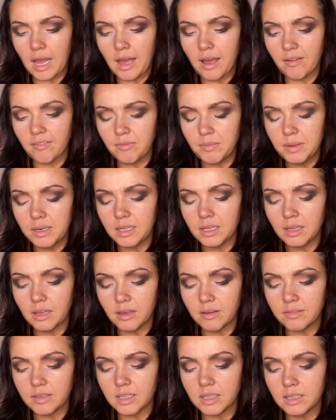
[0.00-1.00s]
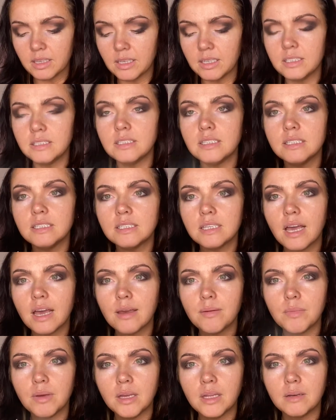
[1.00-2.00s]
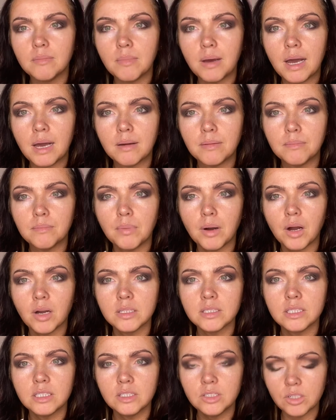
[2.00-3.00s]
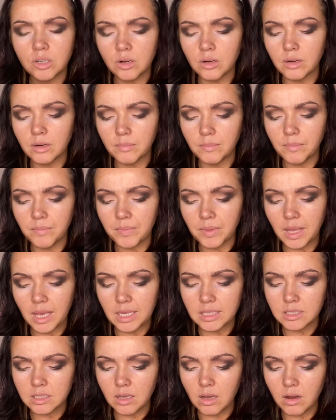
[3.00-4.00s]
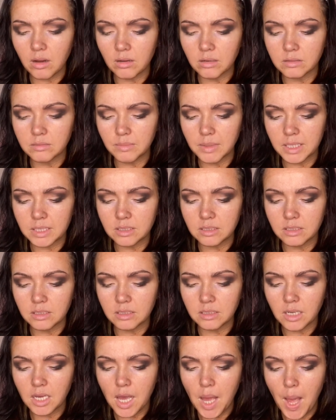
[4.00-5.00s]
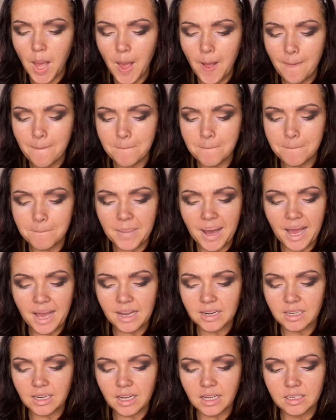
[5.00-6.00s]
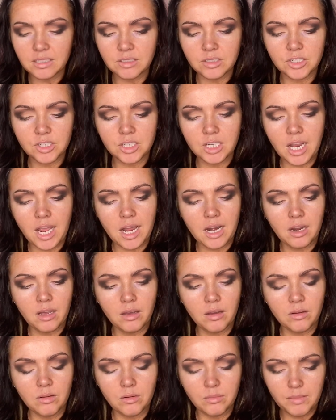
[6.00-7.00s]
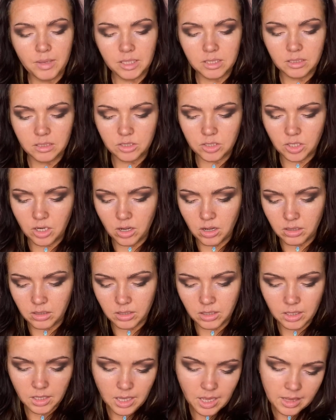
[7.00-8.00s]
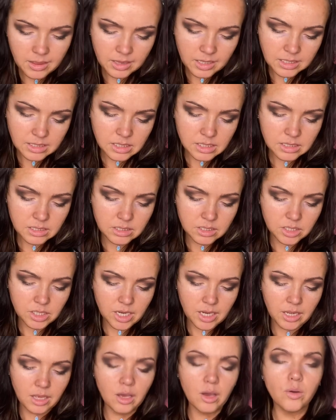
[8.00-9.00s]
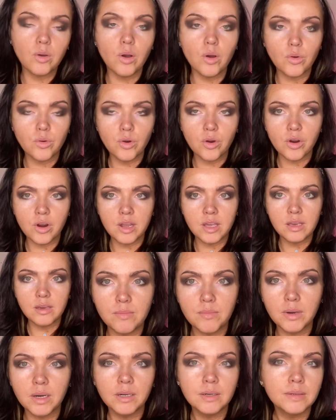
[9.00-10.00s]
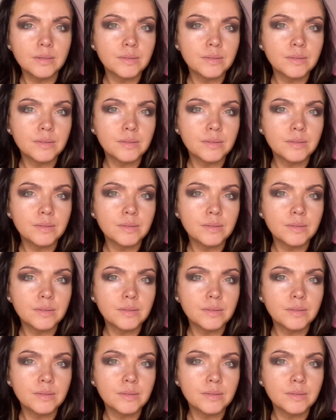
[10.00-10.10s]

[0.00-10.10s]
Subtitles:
I've been loving this. This came in my BoxyCharm. It's called Melted Matte Shadow, Melted Chocolate. And this is the shade Cocoa Cream.